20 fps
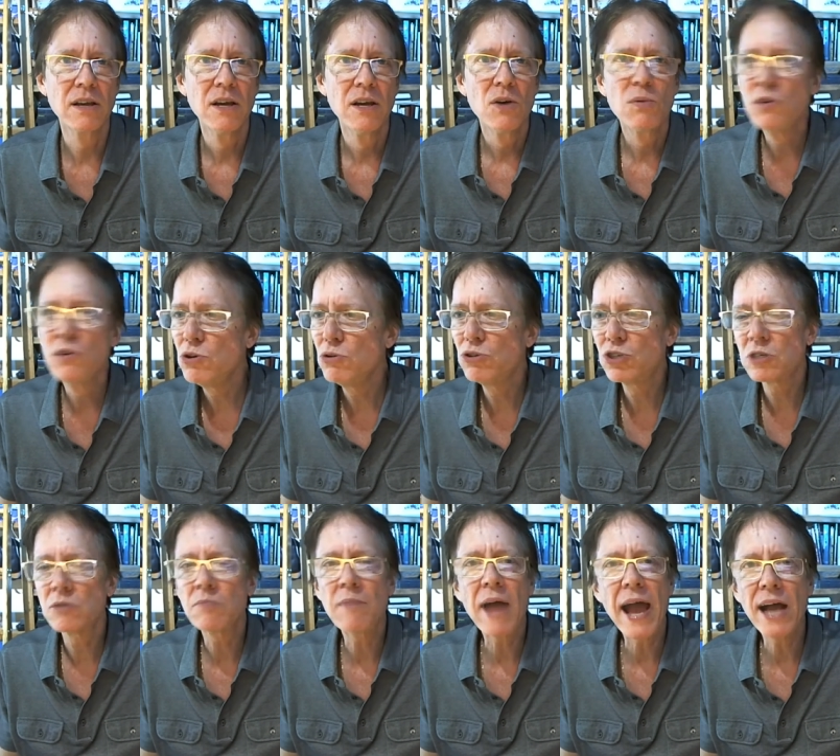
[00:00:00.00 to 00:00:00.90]
When you
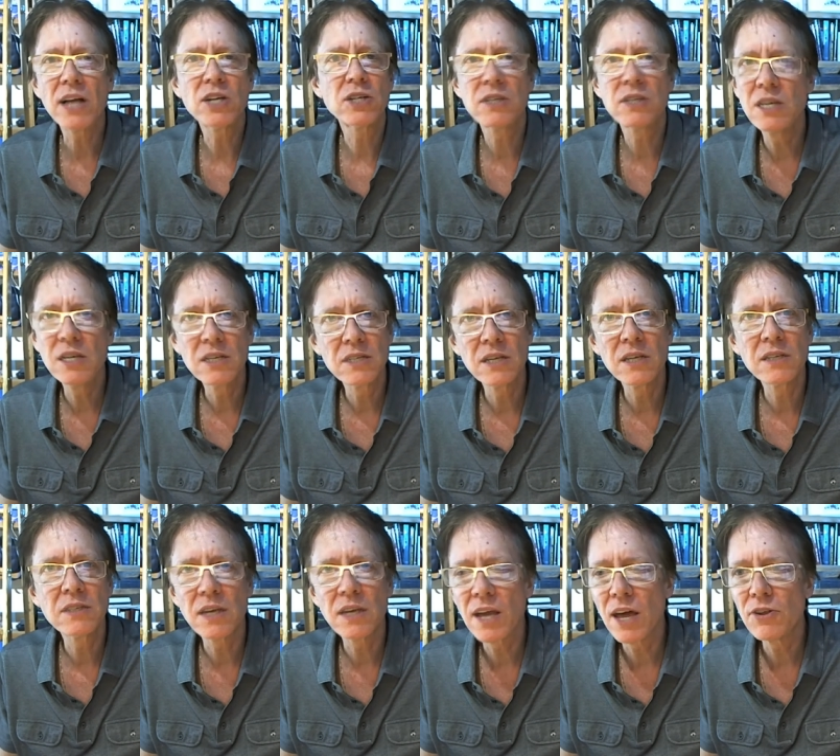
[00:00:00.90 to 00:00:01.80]
smash these
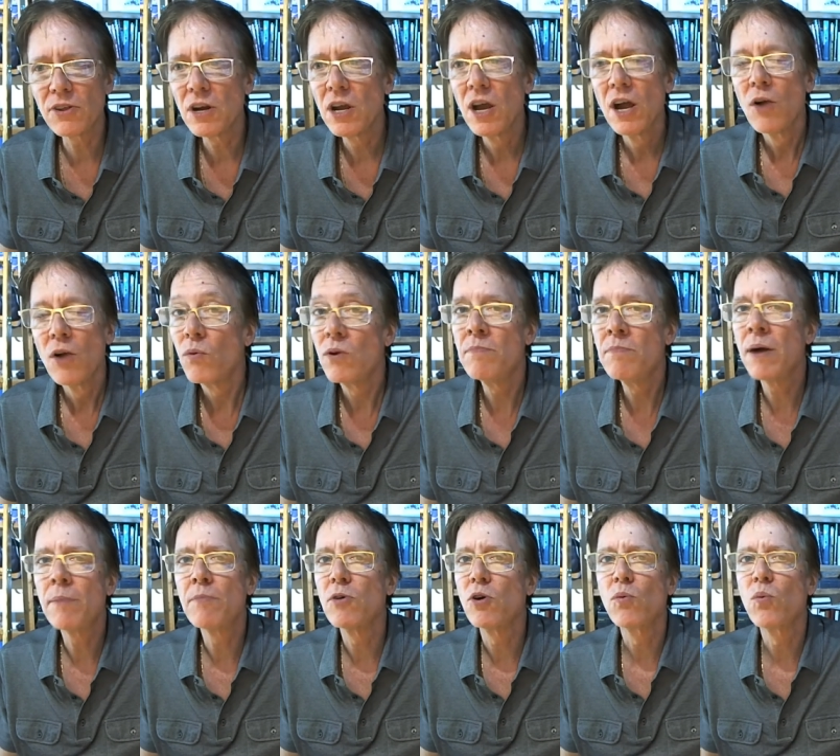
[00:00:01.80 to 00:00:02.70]
things together,
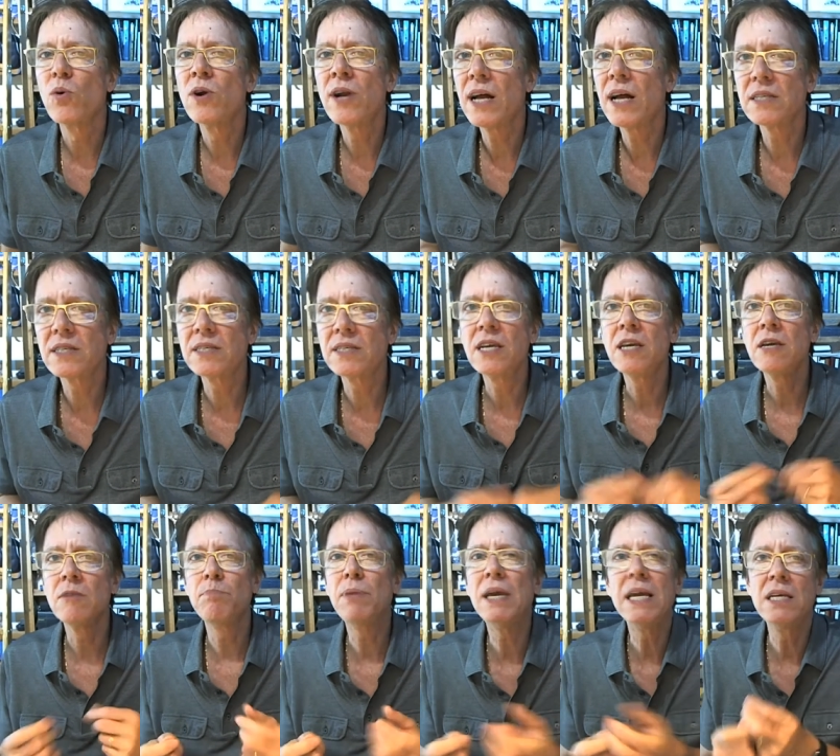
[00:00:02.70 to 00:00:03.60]
remember, we're not
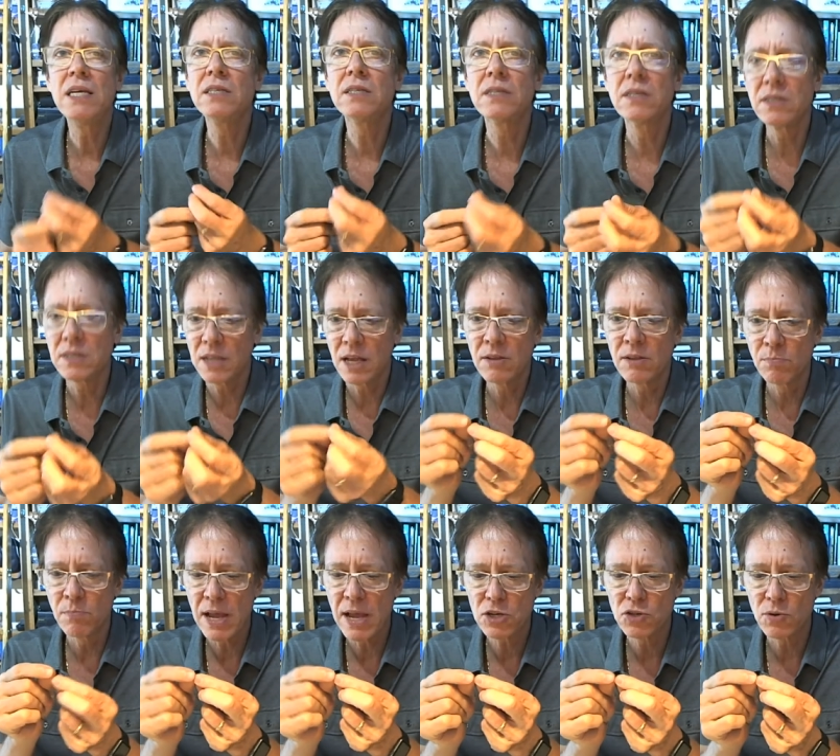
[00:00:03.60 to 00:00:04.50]
seeing pieces and
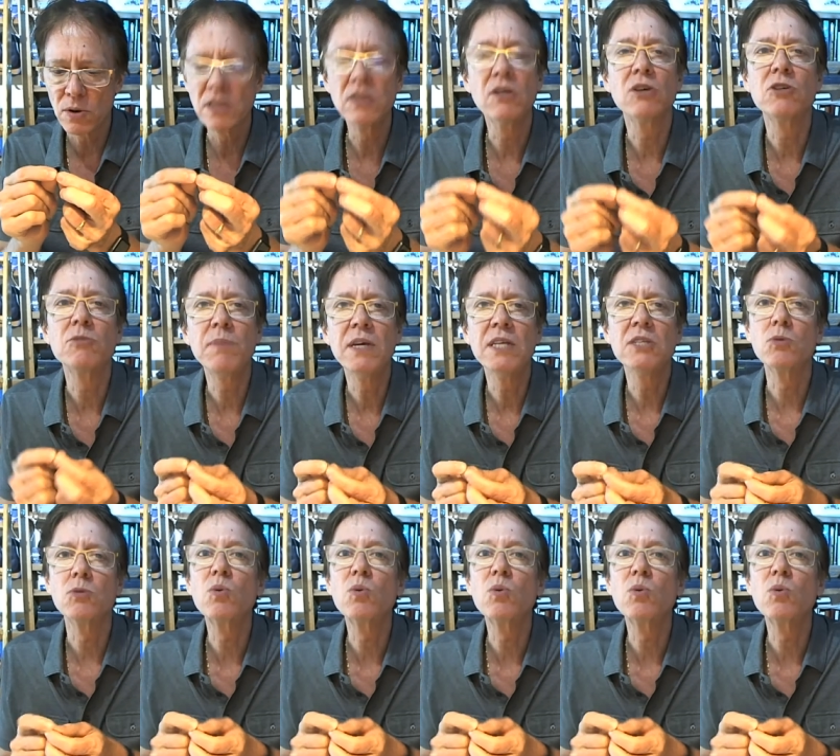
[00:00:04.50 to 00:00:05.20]
measuring those pieces.